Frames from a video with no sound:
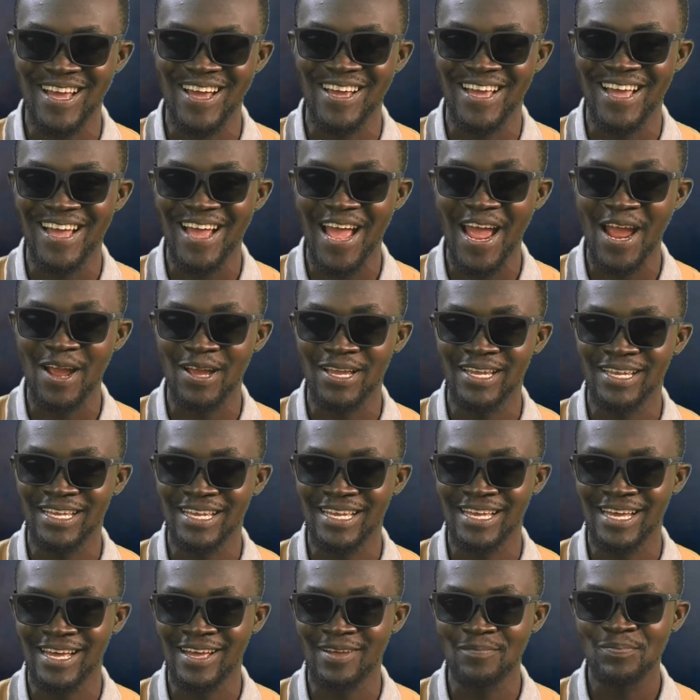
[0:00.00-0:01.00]

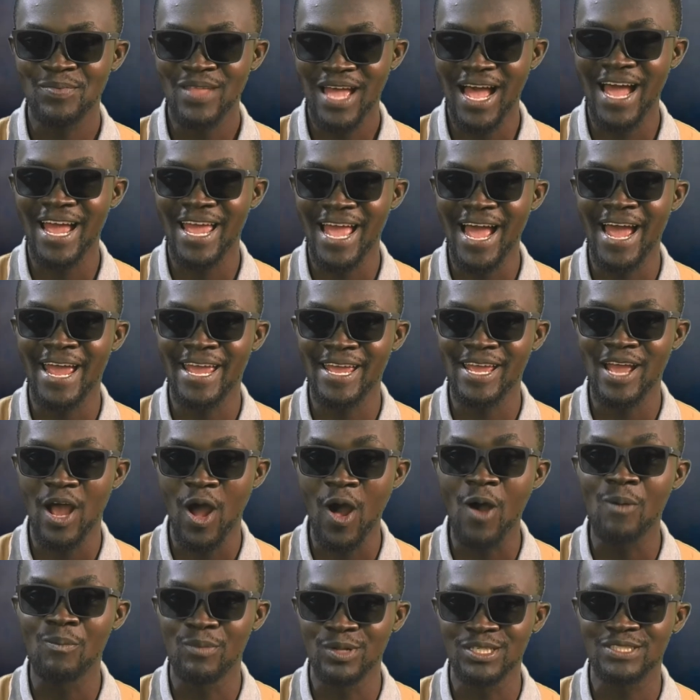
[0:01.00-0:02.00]
I
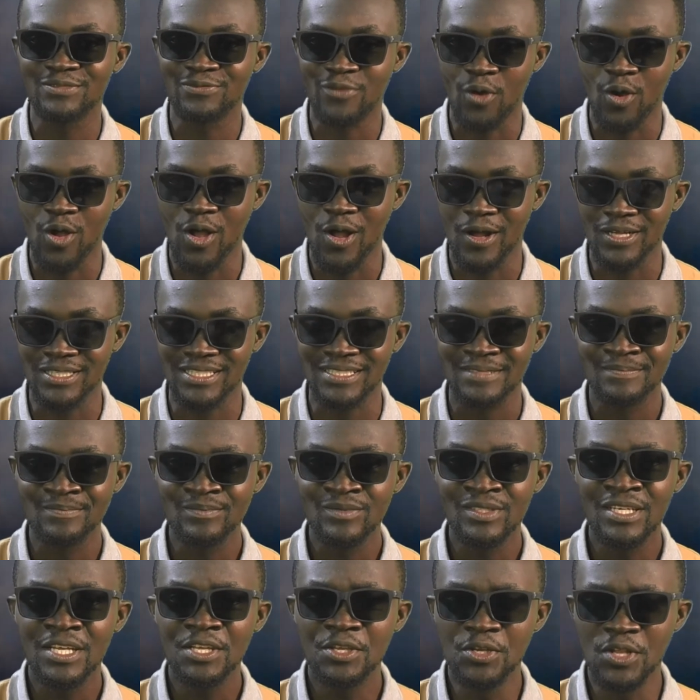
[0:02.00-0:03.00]
almost forgot.
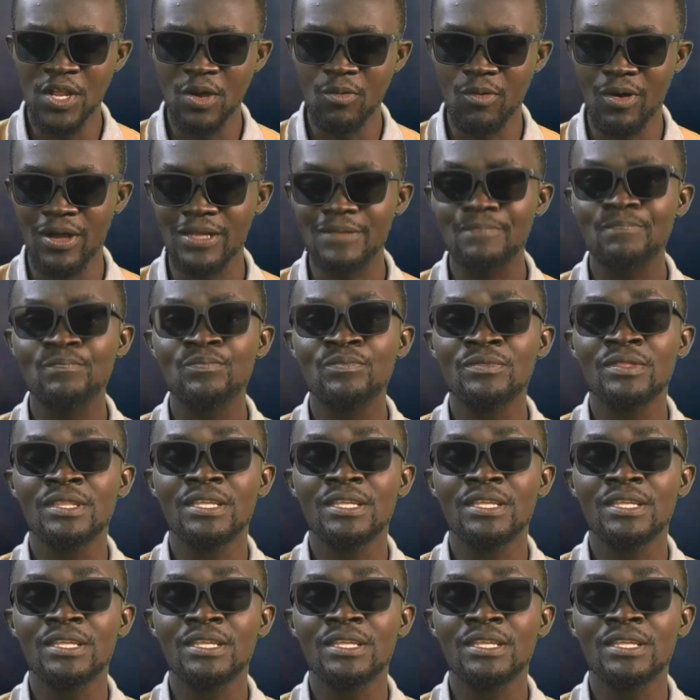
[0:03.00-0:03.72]
You know what?